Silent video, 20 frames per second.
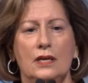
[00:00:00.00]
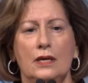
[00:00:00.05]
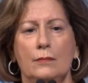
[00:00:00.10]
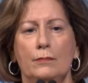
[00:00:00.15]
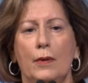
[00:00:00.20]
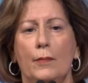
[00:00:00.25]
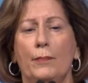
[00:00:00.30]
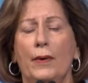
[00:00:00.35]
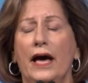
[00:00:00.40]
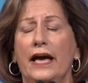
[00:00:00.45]

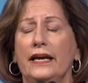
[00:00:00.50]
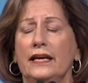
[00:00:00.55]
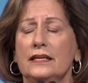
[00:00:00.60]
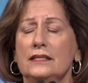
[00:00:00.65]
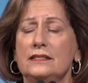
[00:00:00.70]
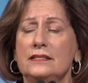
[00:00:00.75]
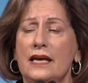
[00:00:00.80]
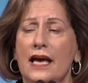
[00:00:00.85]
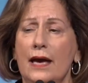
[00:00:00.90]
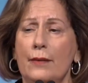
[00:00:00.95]
but by
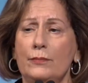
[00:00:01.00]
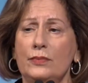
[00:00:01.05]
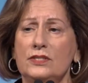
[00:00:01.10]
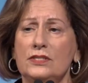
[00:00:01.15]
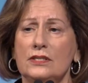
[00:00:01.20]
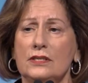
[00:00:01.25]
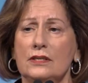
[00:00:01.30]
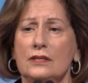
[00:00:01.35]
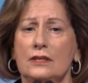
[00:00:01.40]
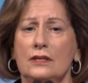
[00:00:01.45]
contempt
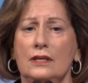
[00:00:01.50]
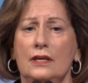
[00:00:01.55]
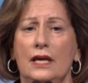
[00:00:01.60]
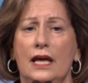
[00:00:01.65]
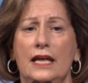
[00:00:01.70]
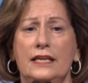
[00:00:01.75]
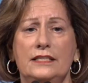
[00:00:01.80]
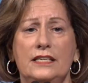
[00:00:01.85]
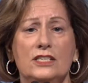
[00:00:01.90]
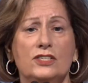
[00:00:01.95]

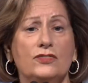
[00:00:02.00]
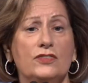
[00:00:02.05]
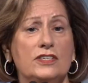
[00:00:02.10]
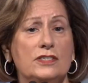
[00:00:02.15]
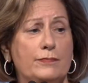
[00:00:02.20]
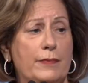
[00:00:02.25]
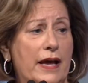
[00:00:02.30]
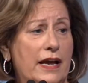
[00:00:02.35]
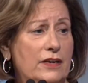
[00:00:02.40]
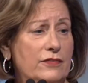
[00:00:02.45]
and
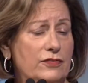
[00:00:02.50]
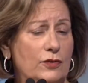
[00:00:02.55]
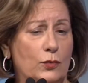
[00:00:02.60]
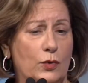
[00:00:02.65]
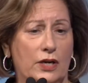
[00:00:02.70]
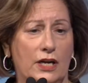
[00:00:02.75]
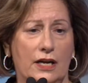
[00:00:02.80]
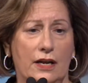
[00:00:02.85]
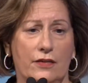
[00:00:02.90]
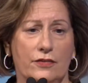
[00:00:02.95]
disrespect for one
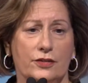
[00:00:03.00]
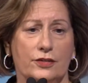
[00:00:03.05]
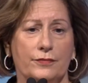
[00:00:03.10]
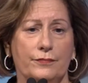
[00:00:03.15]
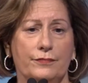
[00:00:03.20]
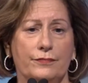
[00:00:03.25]
another.